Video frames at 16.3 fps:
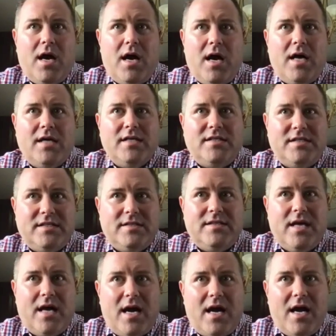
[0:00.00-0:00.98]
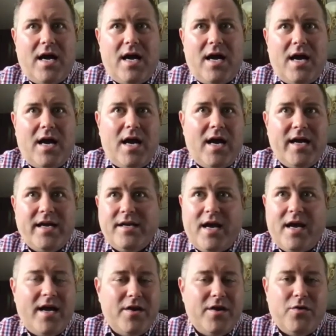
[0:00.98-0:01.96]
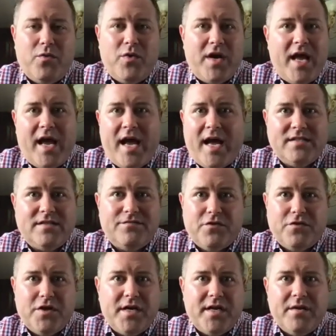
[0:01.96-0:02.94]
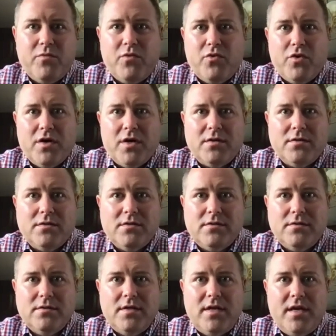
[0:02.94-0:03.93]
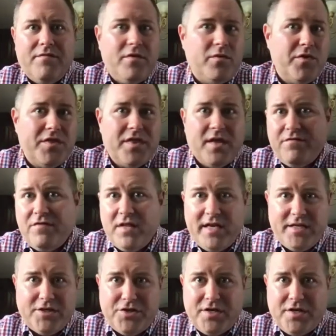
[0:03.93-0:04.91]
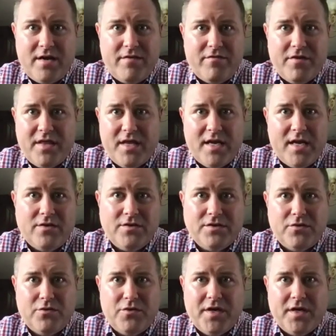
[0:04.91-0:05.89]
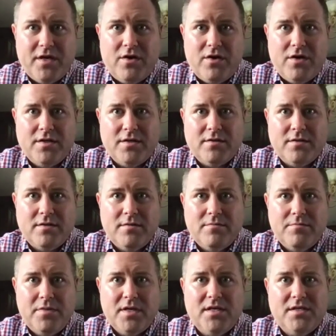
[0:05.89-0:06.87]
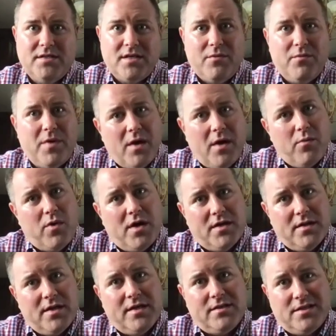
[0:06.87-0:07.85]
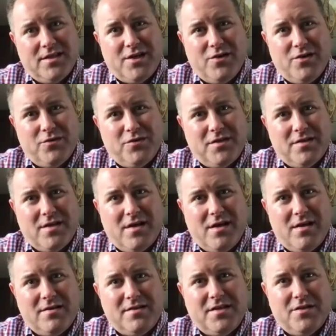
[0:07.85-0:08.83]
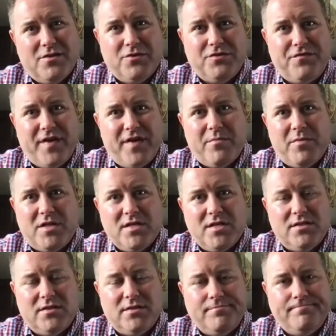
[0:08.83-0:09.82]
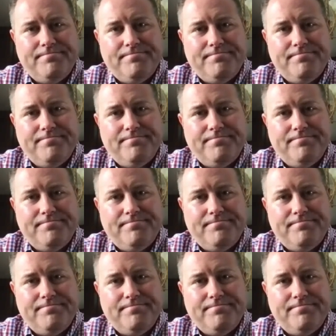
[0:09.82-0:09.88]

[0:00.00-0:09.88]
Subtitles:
I st- I don't want to ask for any more, even with inflation and everything else going on, because I want it to go to the to those families.